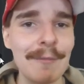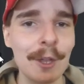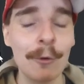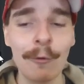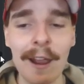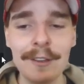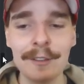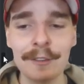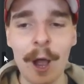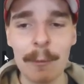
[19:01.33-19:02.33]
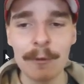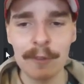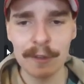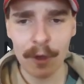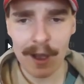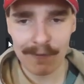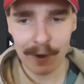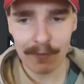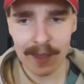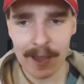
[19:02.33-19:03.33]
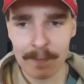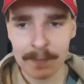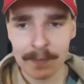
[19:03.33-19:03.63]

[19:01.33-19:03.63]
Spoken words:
the greatest time of his life over there.